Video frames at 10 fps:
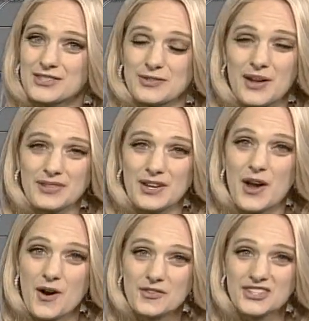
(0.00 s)
throughout the
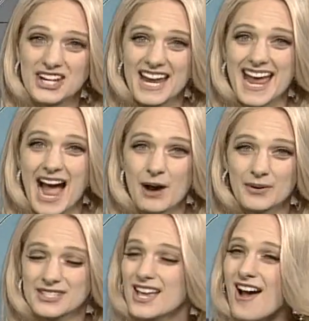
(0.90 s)
overnight
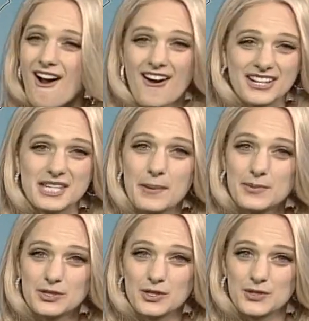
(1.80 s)
hours. Our
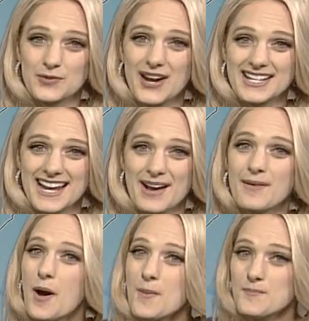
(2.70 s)
temperatures right now,
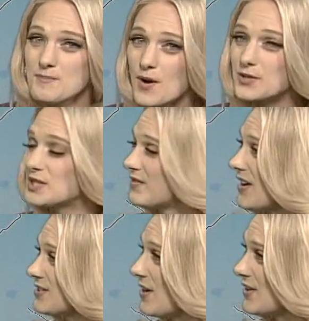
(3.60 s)
most of
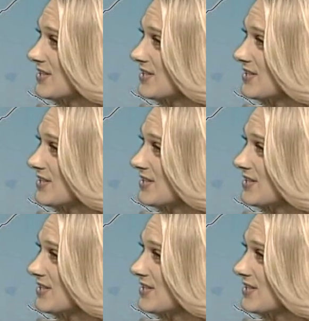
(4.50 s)
us are